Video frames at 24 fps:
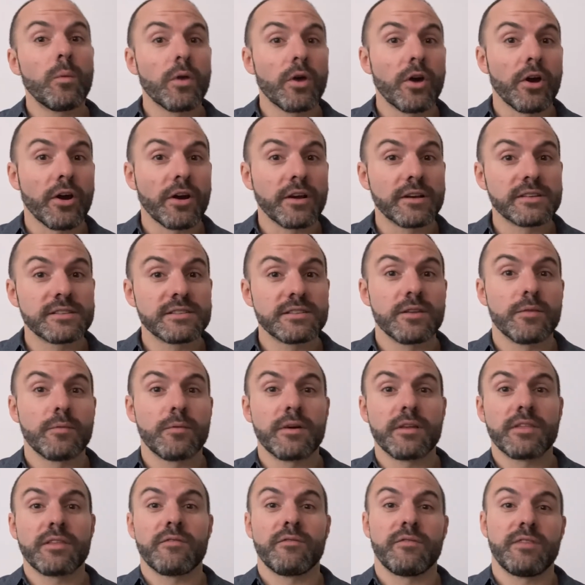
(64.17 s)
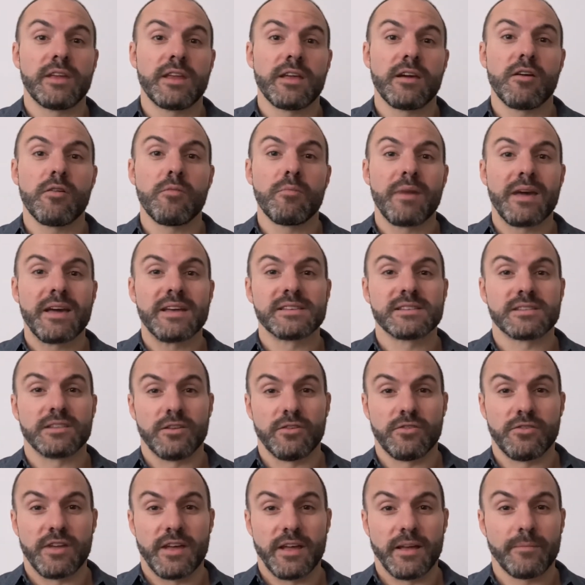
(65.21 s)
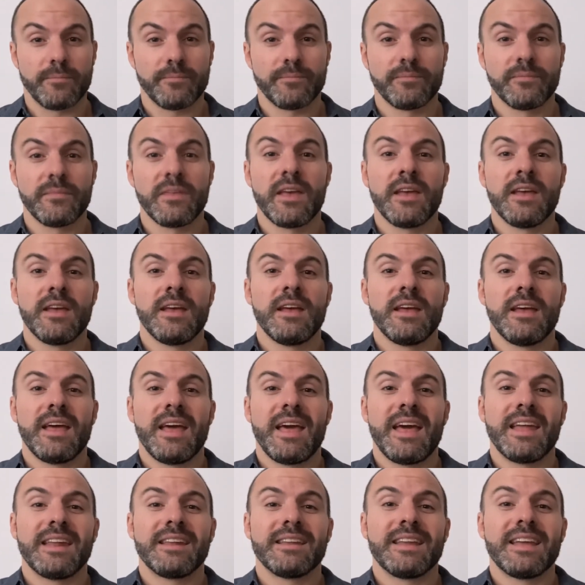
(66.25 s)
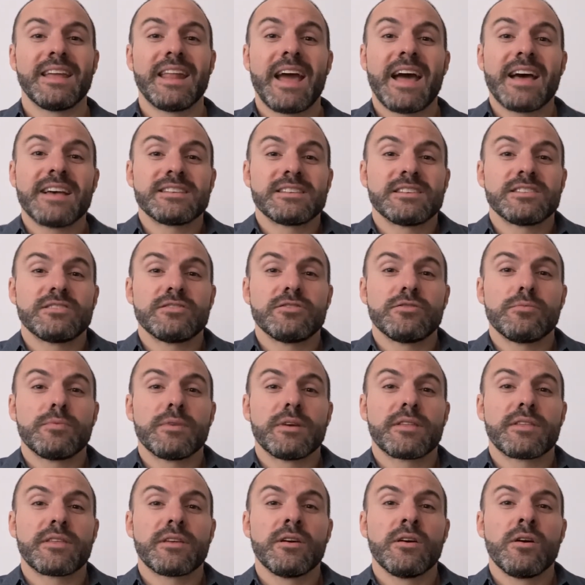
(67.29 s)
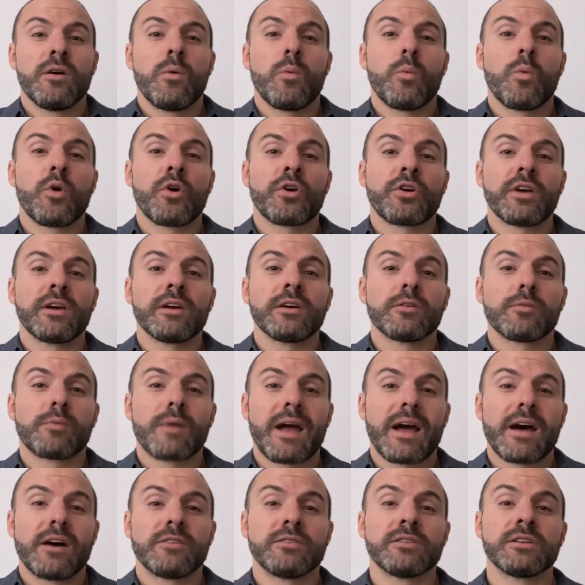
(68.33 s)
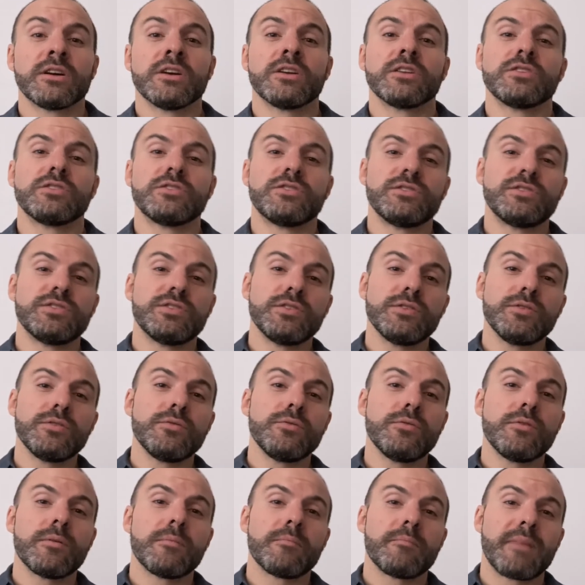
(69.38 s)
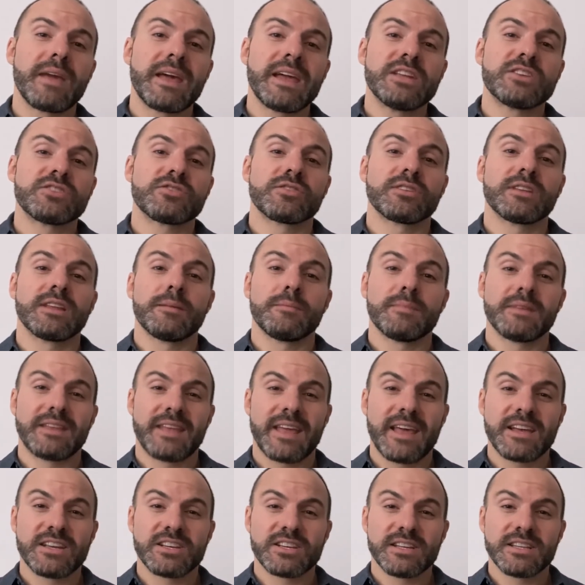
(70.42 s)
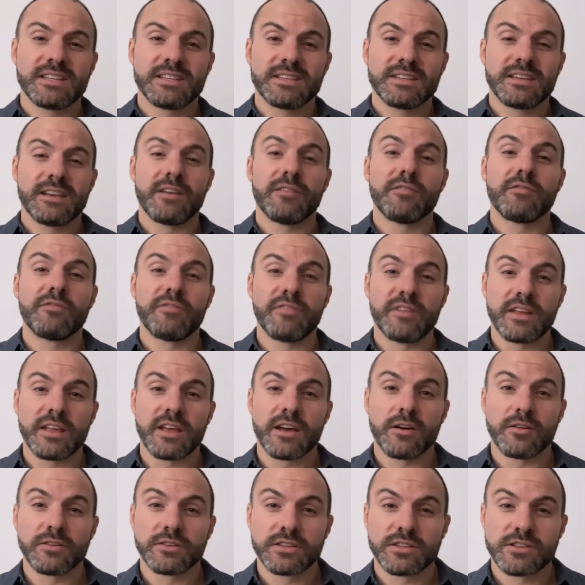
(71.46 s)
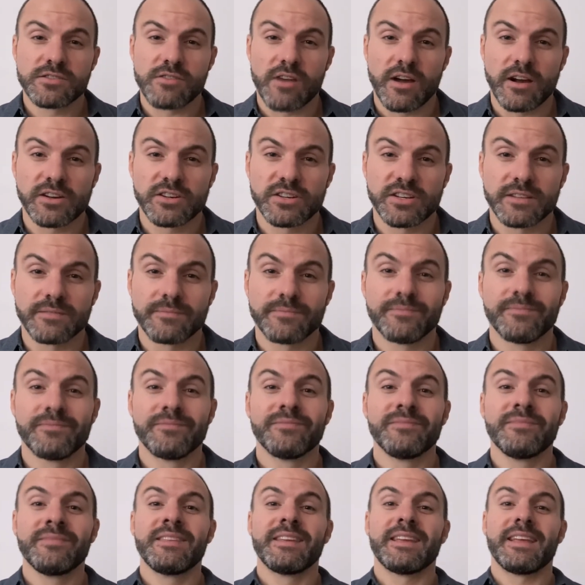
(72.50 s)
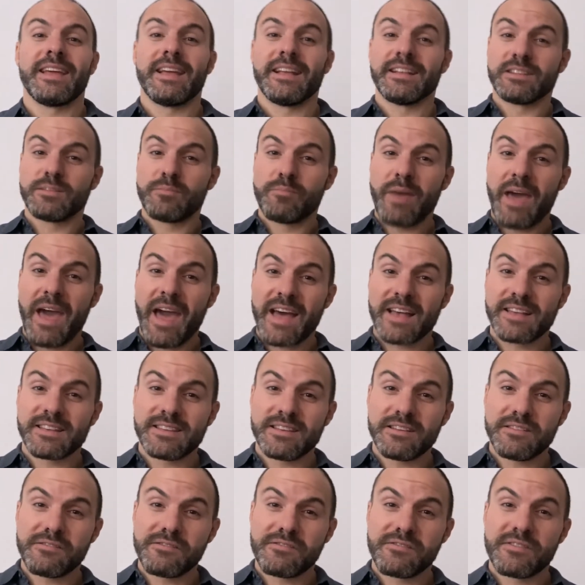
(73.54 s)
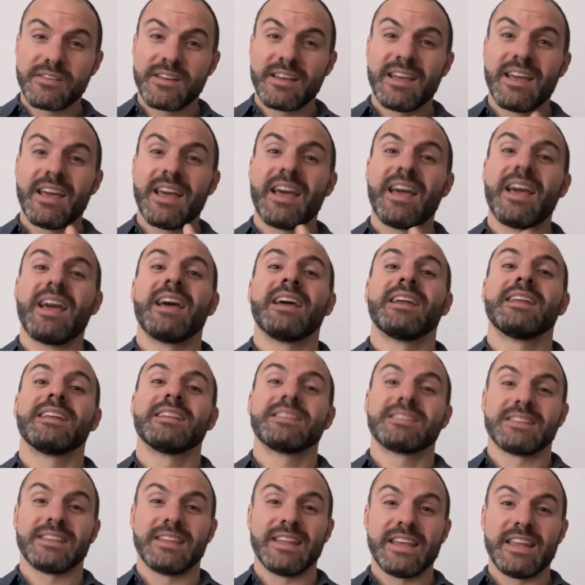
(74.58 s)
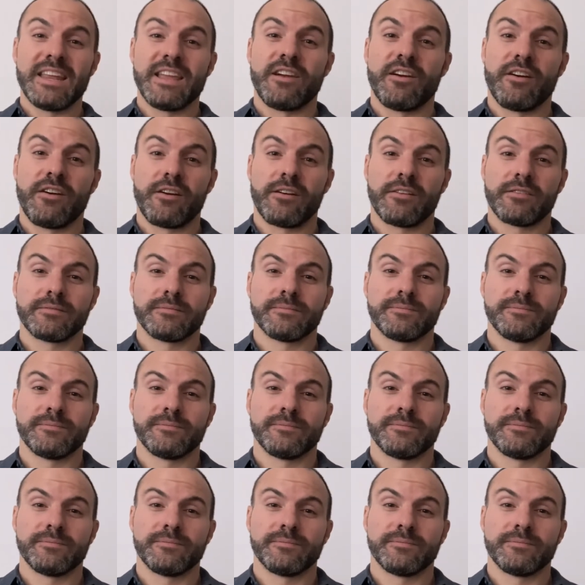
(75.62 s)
works with video-based learning. And it has to do with working around two major limitations of video instruction. It's passive and it's linear.